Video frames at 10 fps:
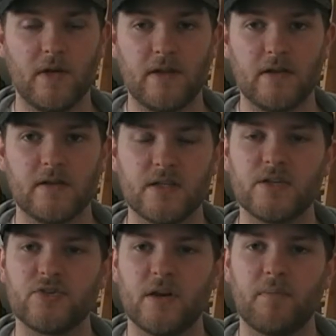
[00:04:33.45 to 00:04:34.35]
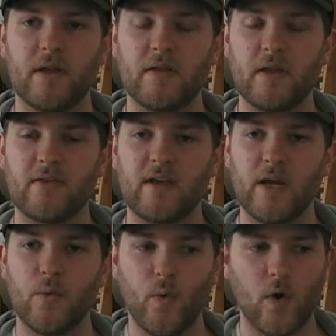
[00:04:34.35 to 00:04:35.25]
the trip
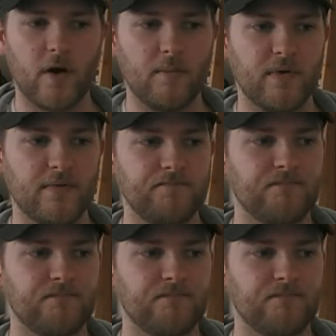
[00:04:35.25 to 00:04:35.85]
inside the warp.